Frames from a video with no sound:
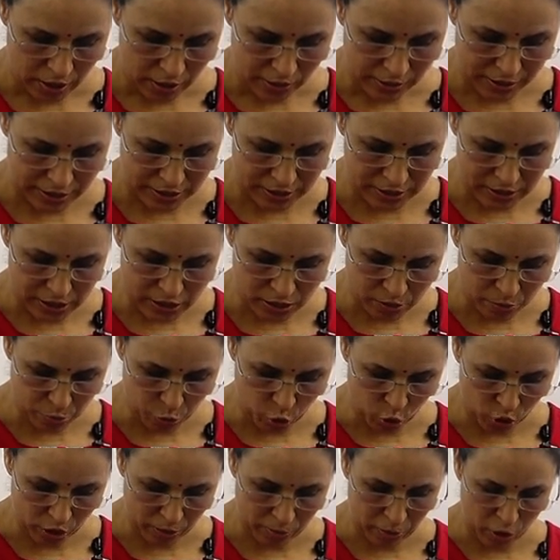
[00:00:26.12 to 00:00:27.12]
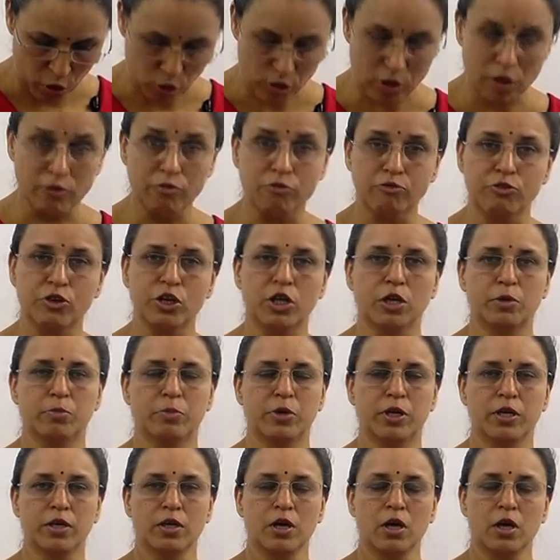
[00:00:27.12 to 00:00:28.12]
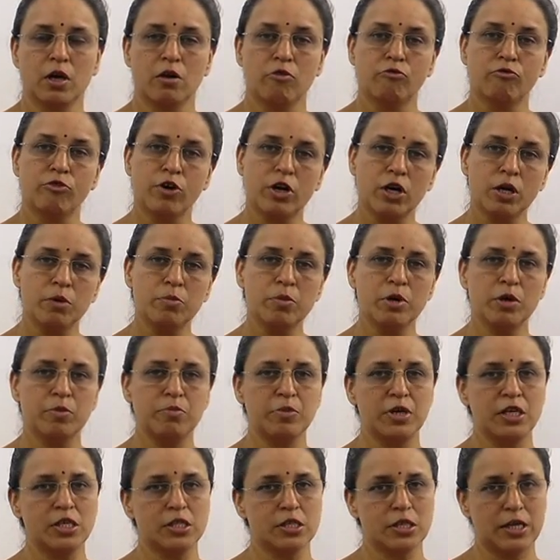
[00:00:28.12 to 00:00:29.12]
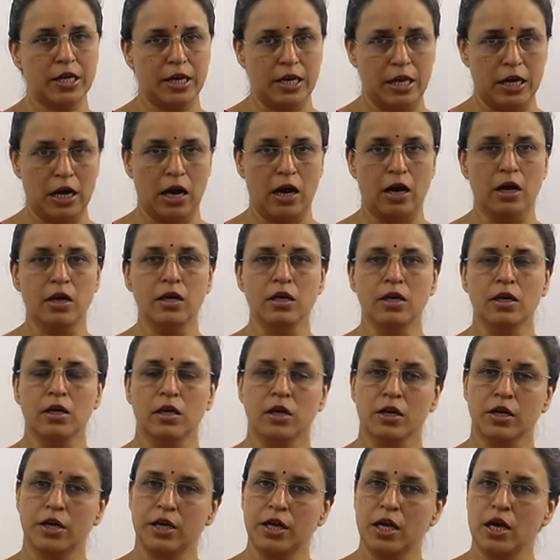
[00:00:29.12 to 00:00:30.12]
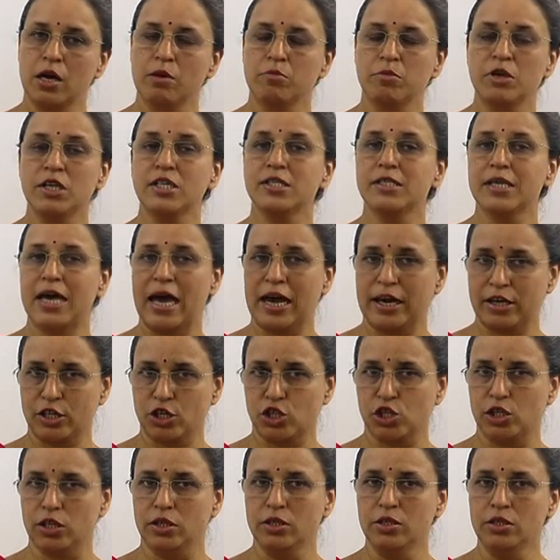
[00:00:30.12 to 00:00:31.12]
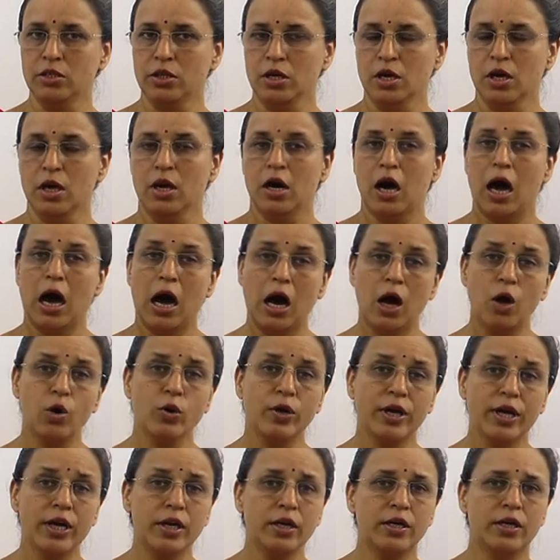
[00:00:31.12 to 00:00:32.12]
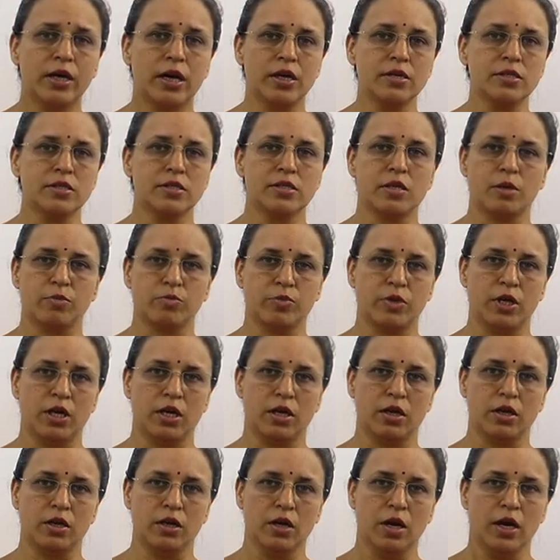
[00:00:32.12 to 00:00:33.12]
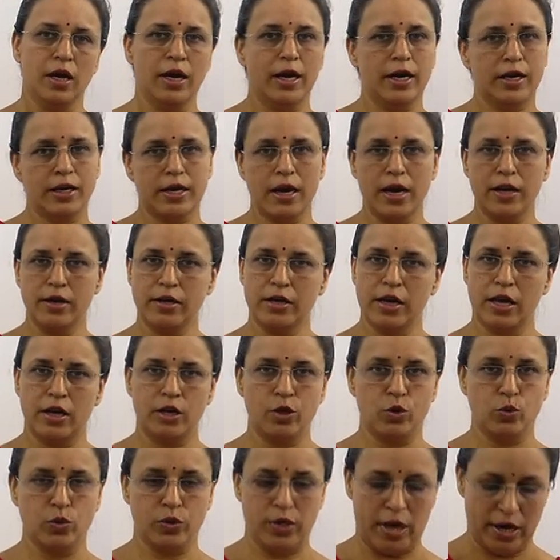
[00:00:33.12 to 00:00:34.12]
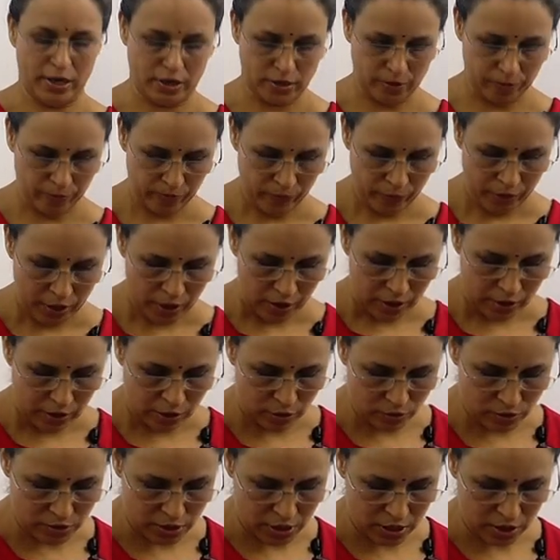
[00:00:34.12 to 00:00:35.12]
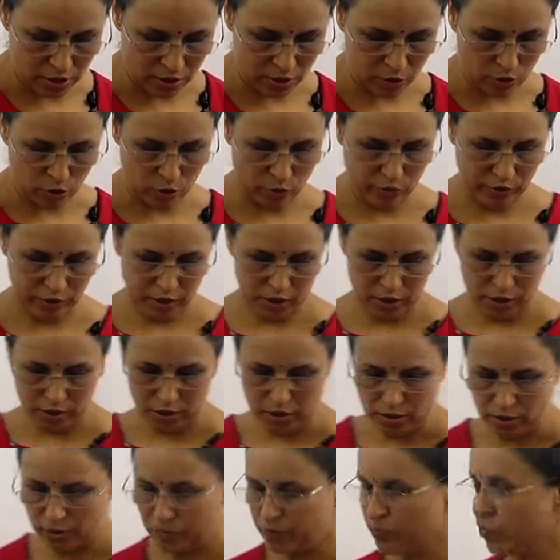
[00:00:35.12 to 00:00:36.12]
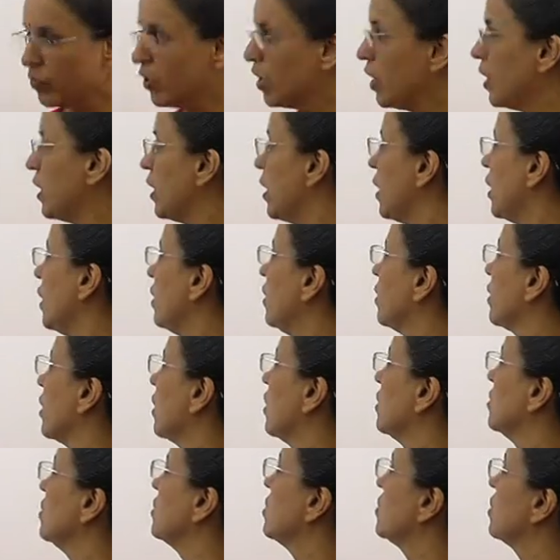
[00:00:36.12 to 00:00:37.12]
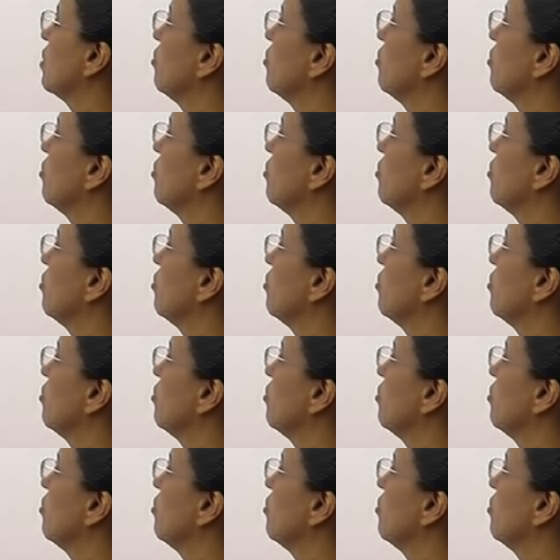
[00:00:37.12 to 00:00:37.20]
tells us more about a verb. Verb means Kriya, Kriya means action. How he does something, it can tell you that. Now, see over here, he runs